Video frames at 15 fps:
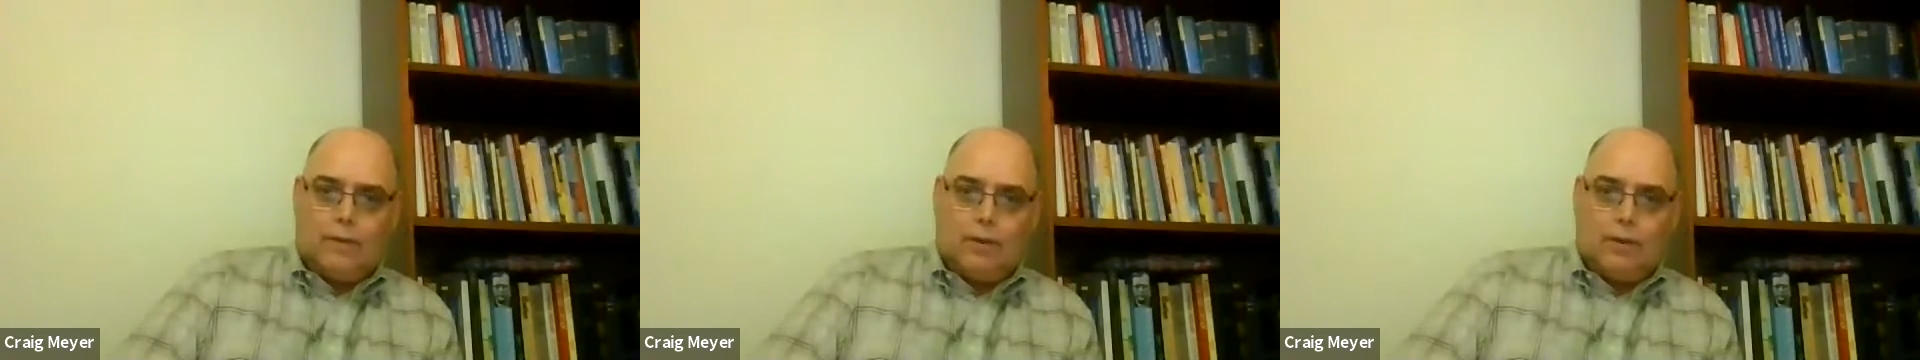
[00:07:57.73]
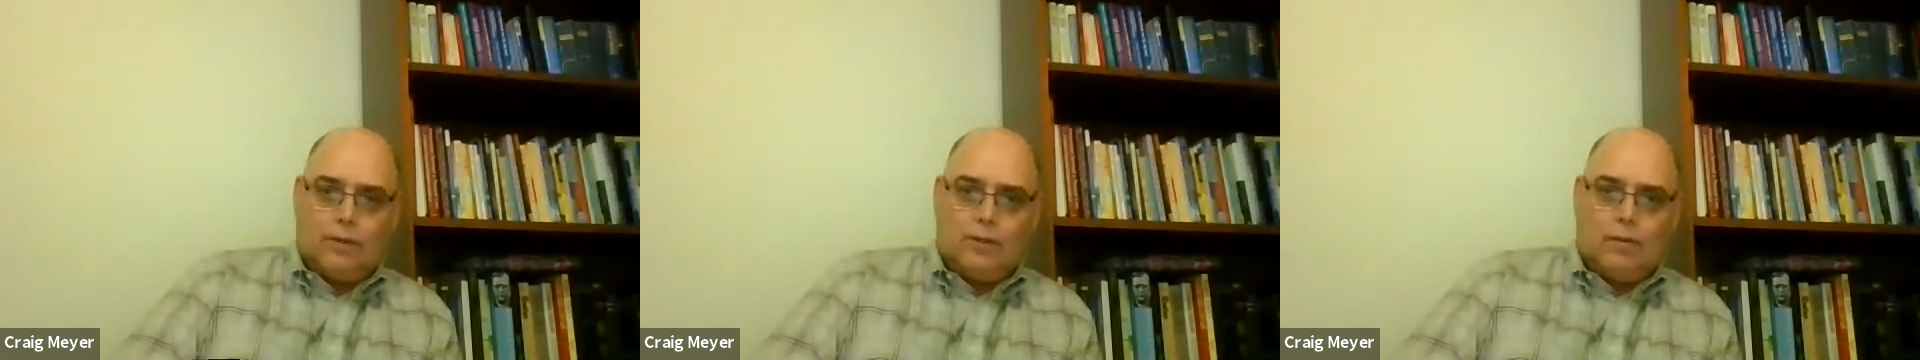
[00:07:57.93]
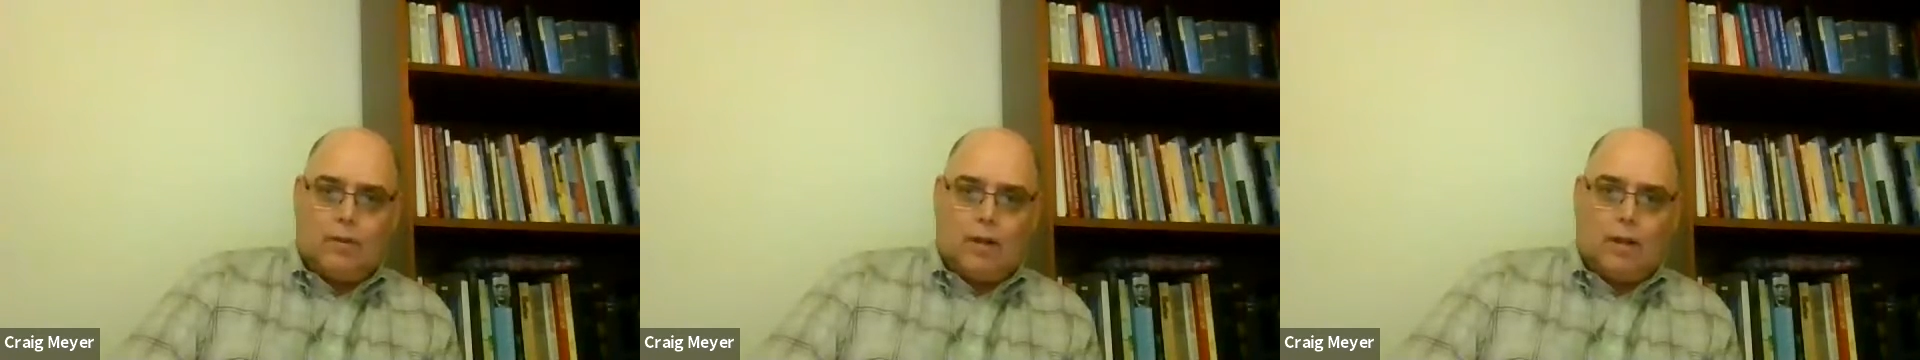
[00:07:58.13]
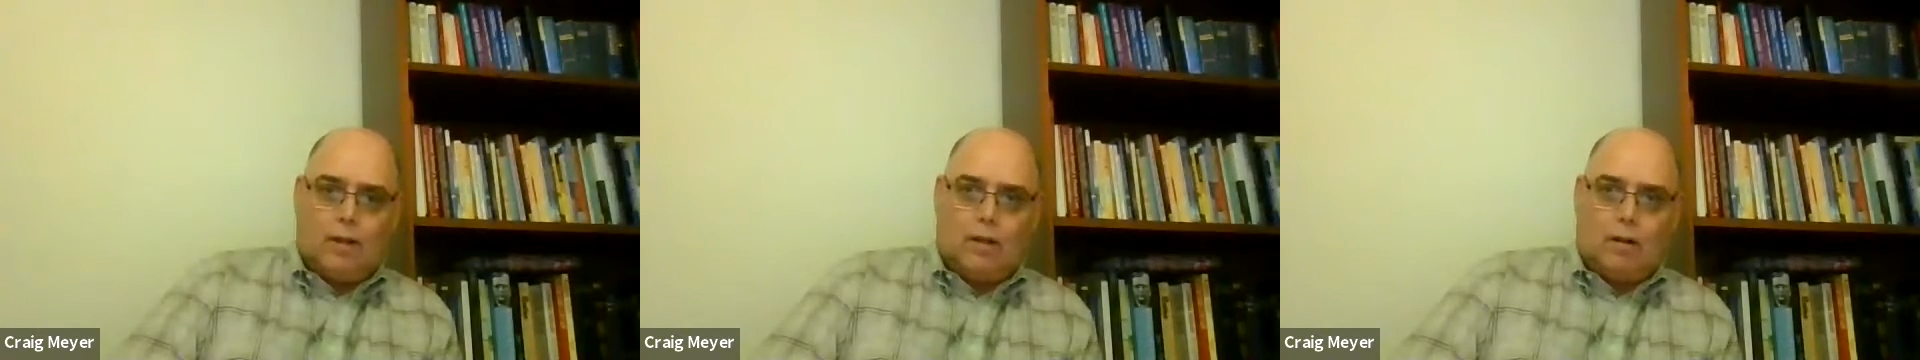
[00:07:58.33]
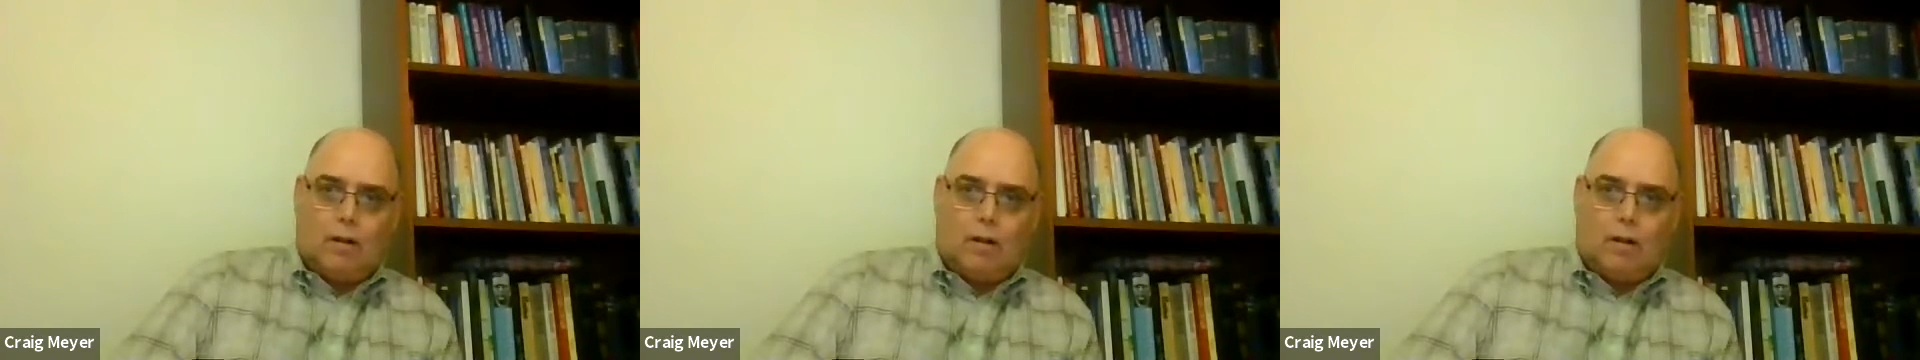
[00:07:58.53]
First of
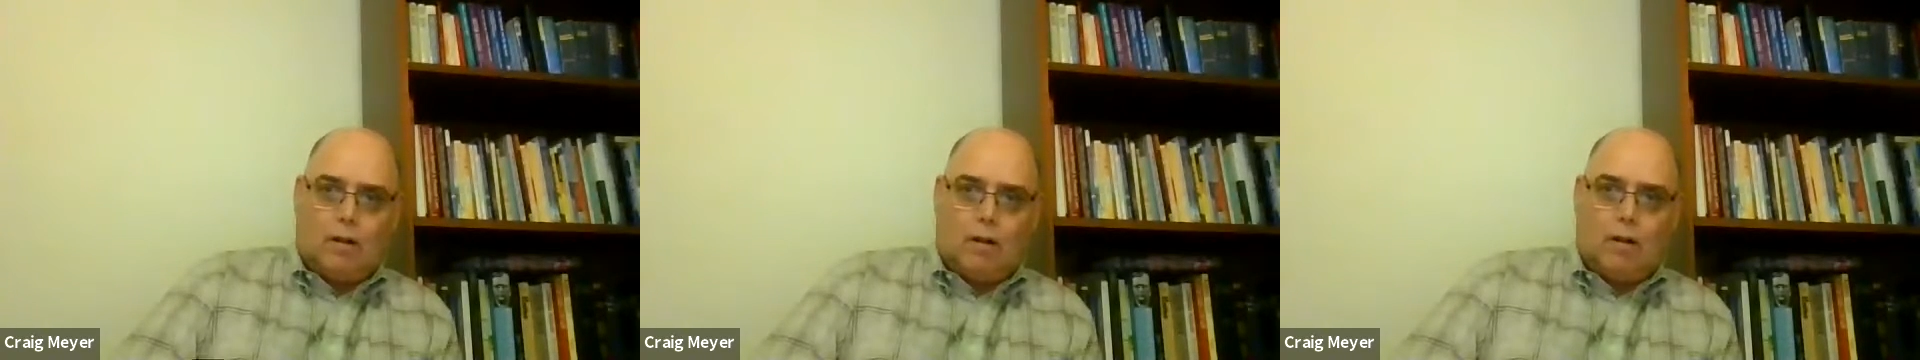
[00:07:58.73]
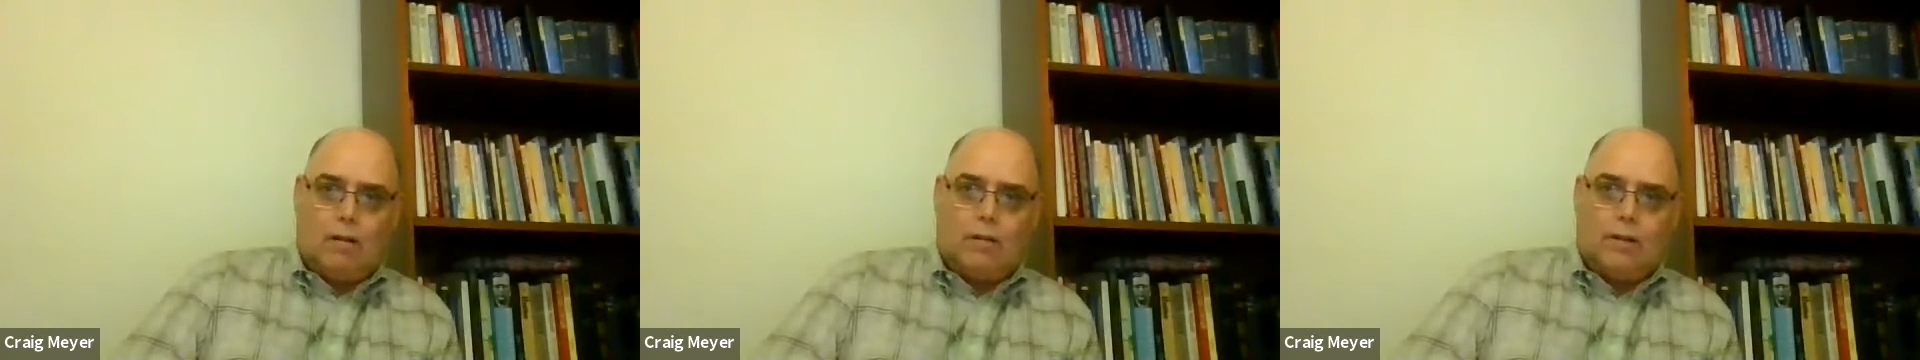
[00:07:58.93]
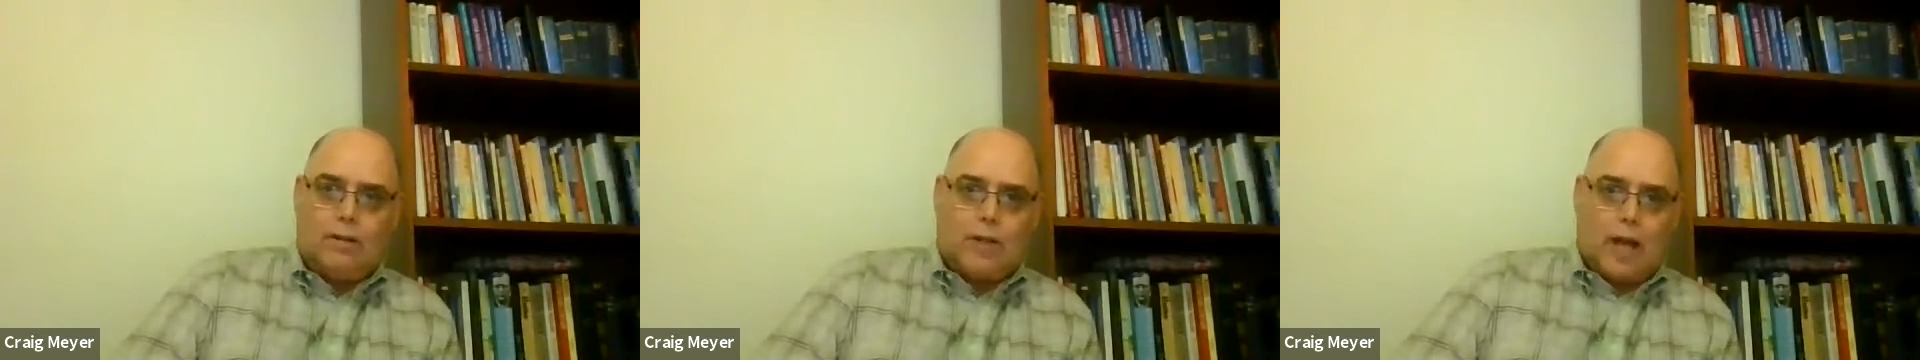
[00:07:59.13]
all of the